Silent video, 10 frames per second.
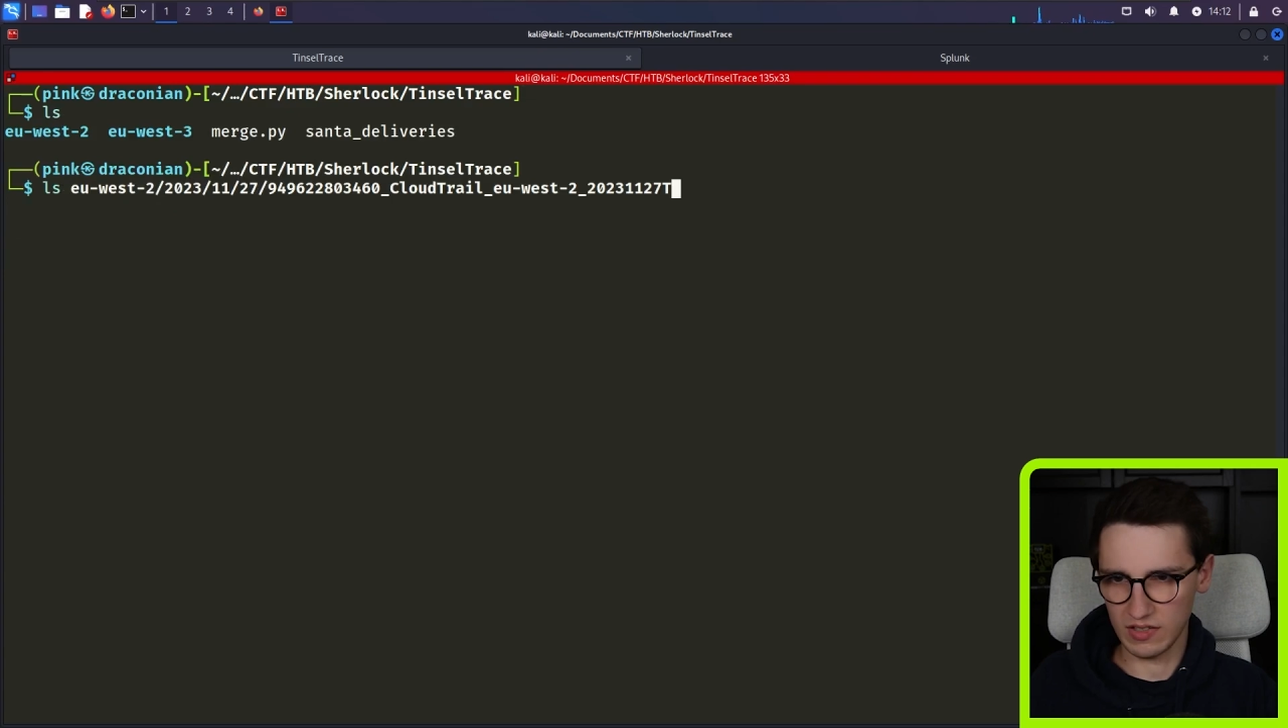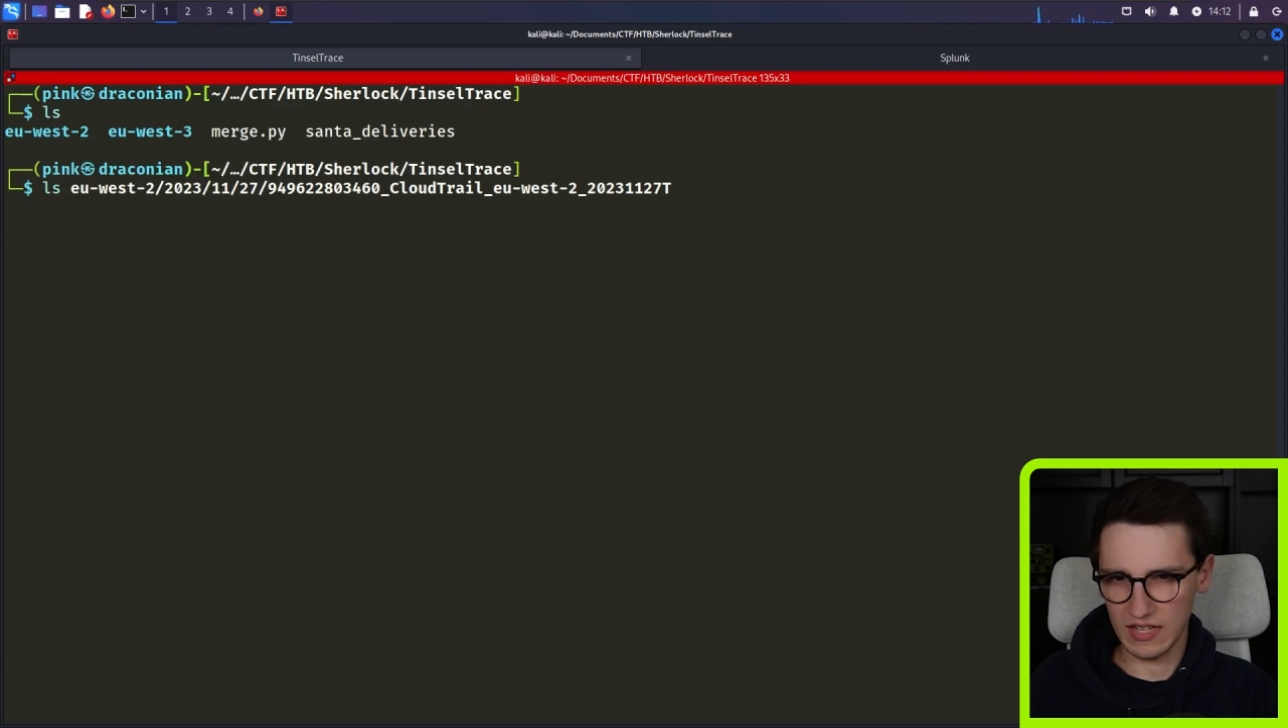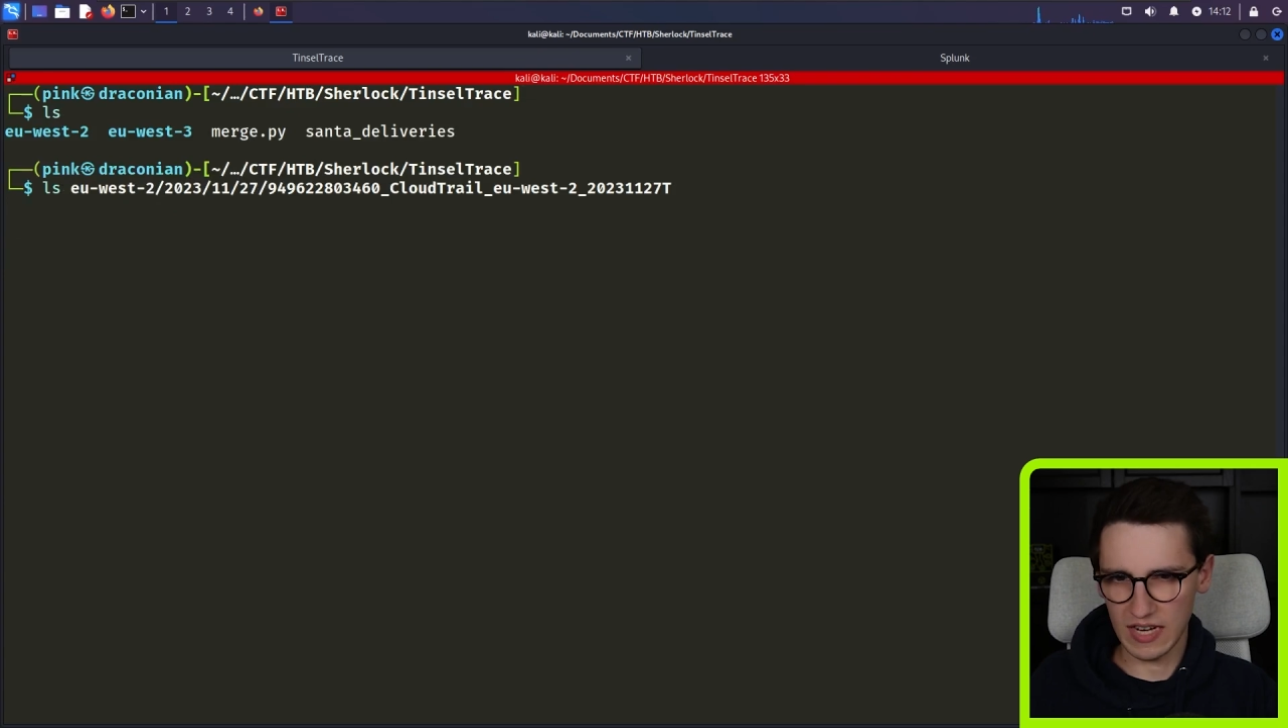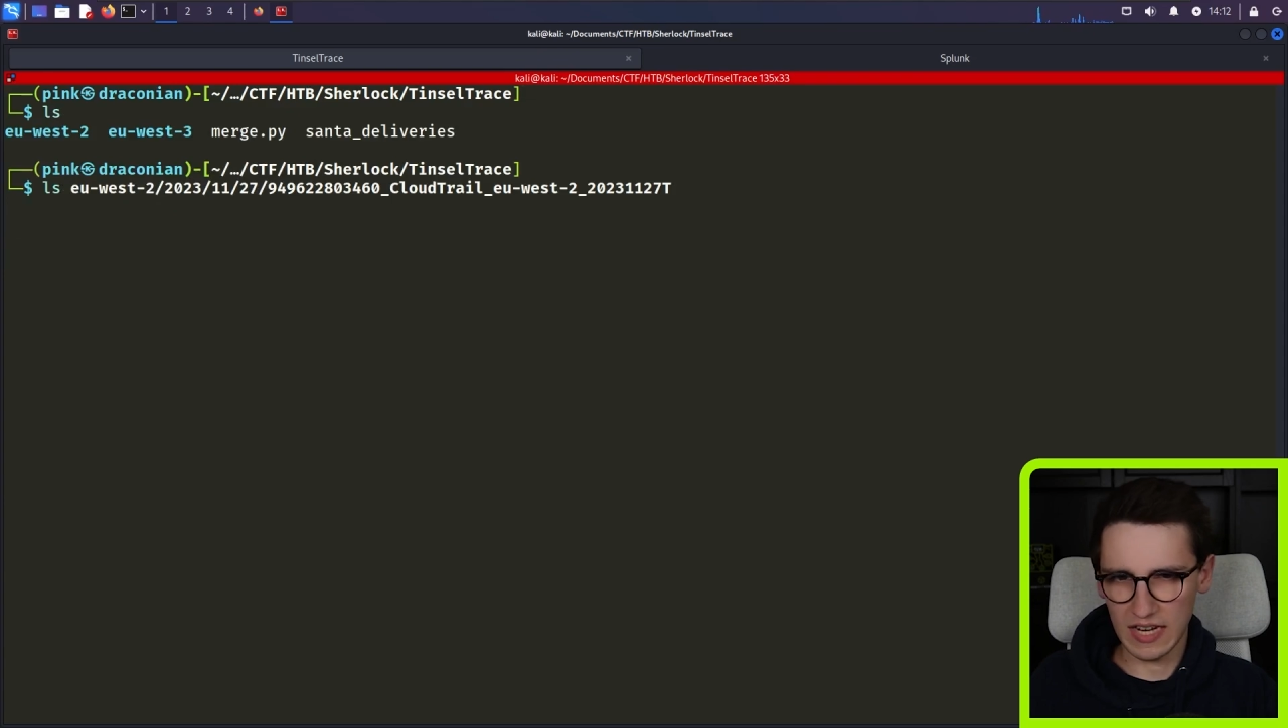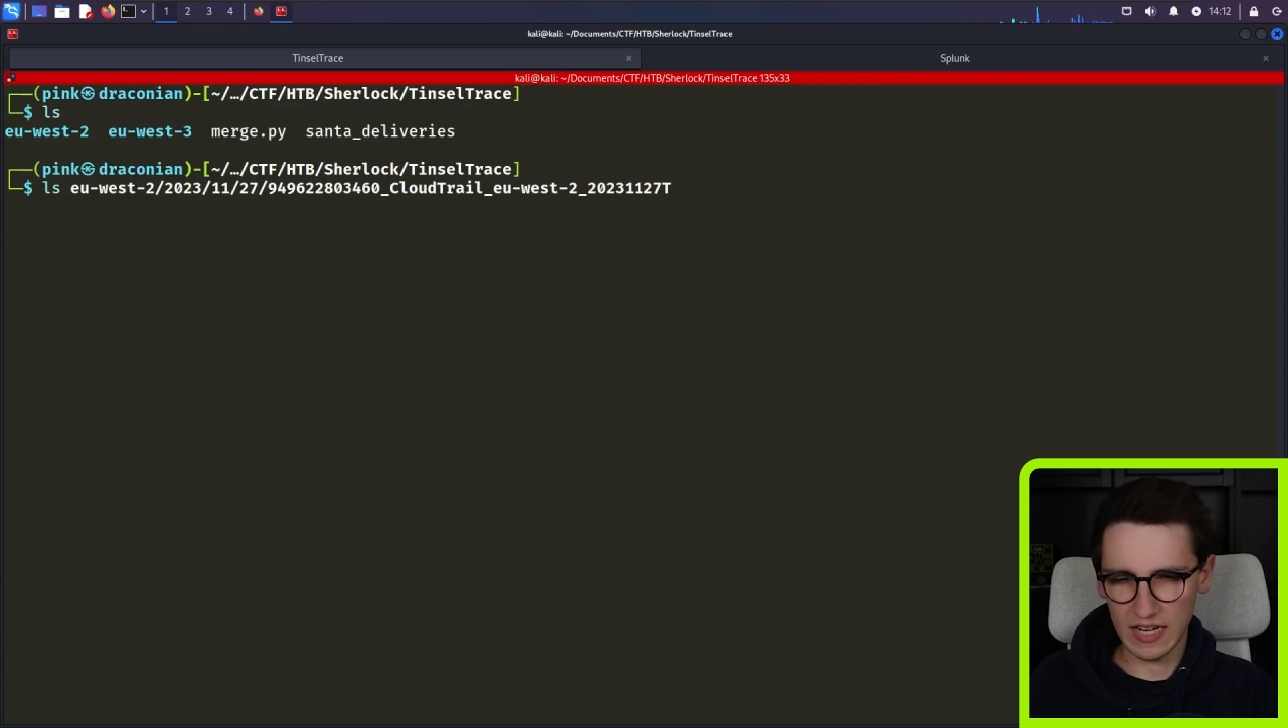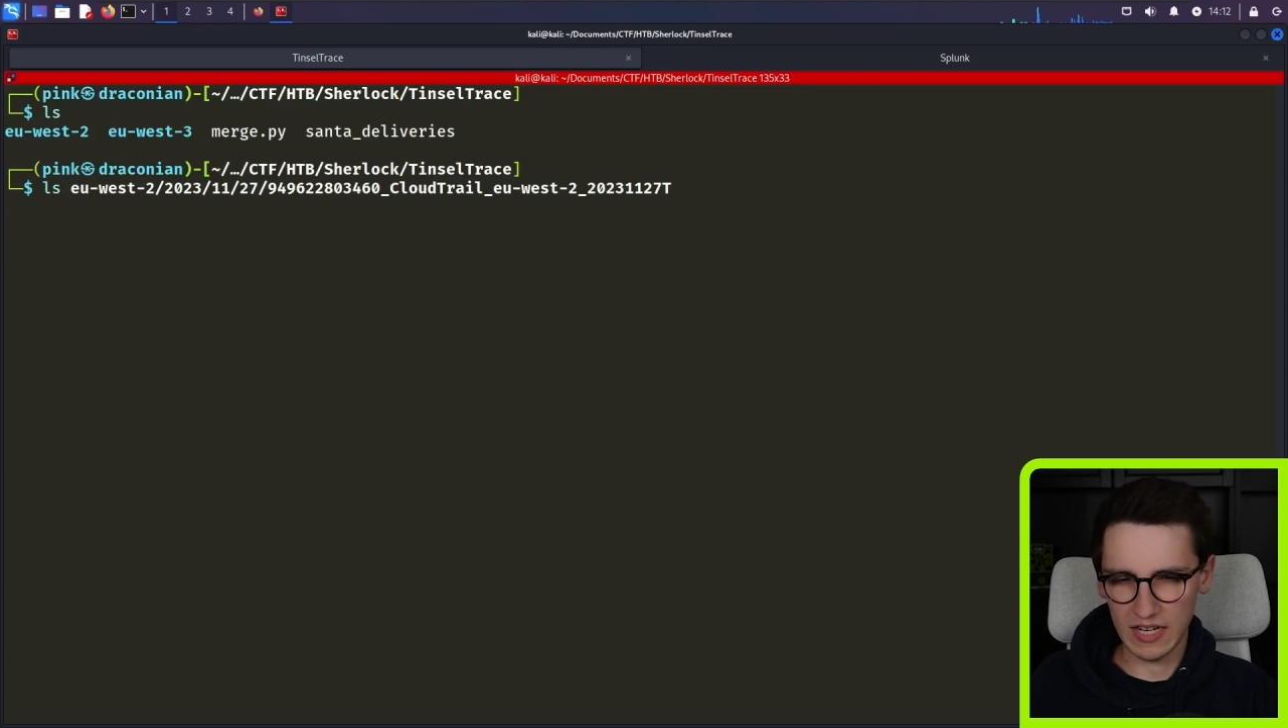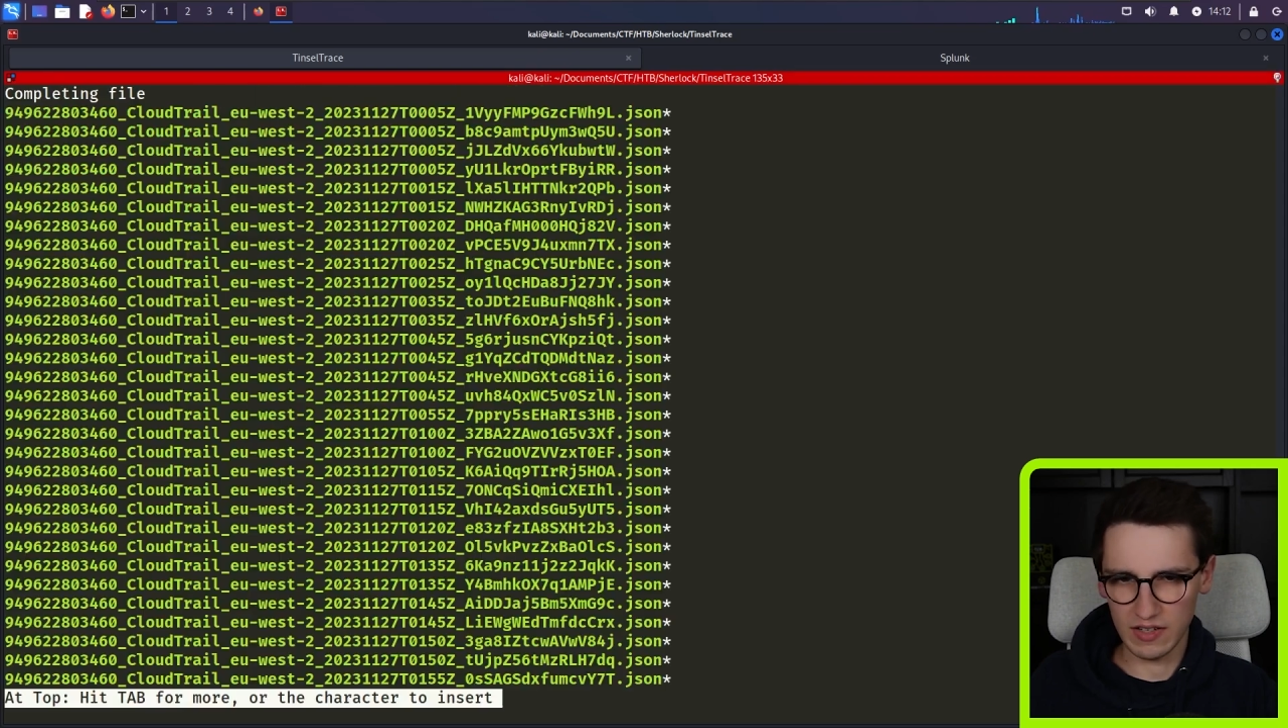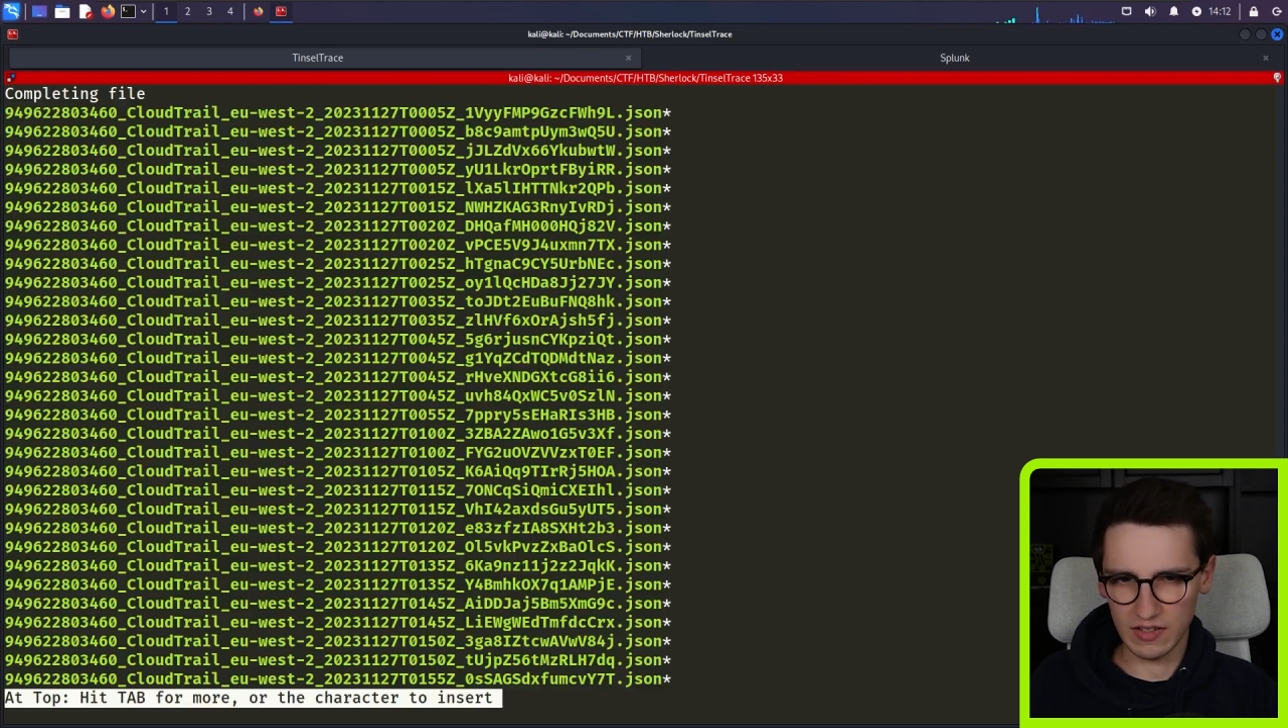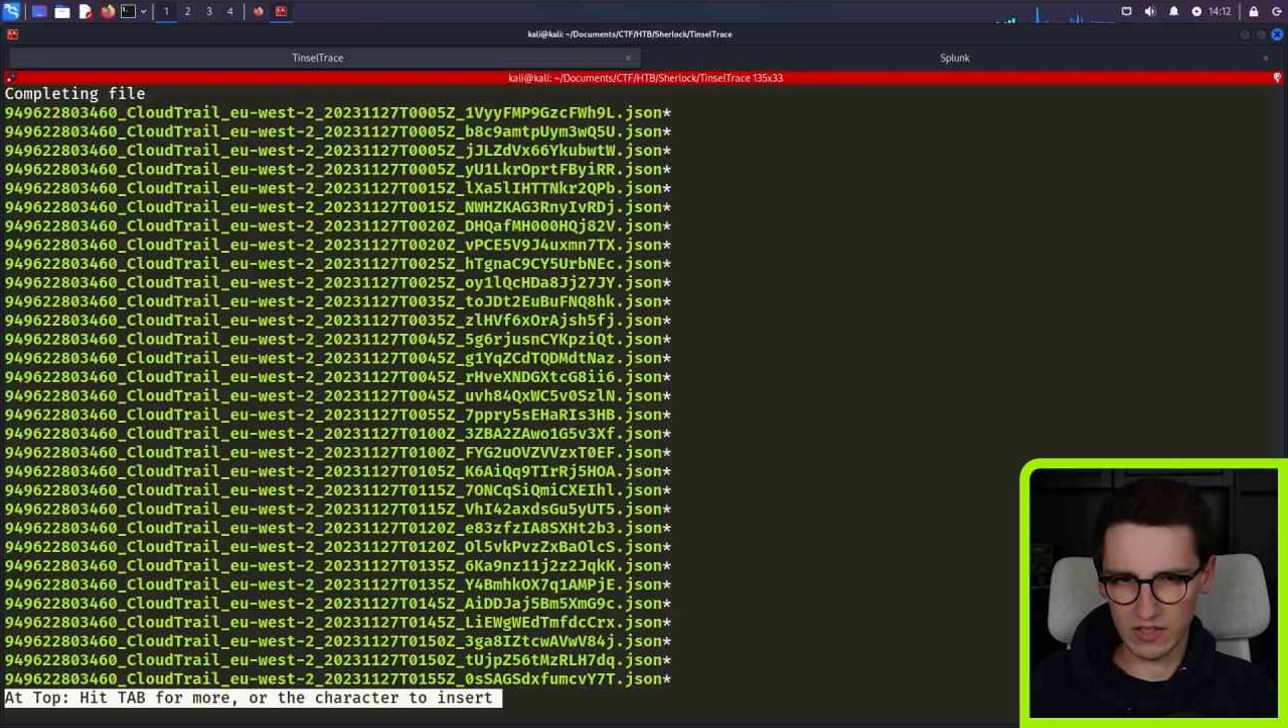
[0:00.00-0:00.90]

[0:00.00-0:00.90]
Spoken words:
day,